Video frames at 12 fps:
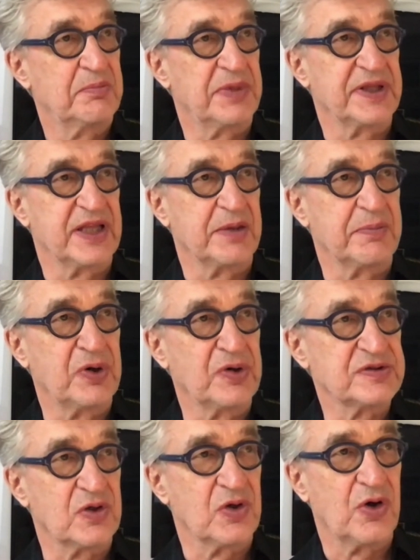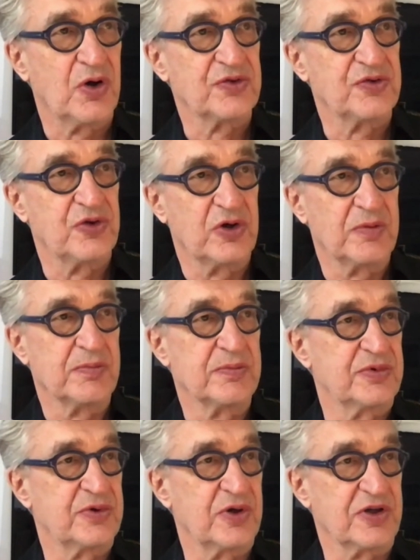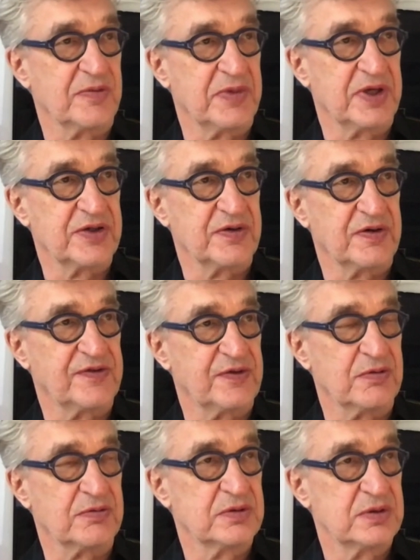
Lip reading: but they're both long-term documentaries, so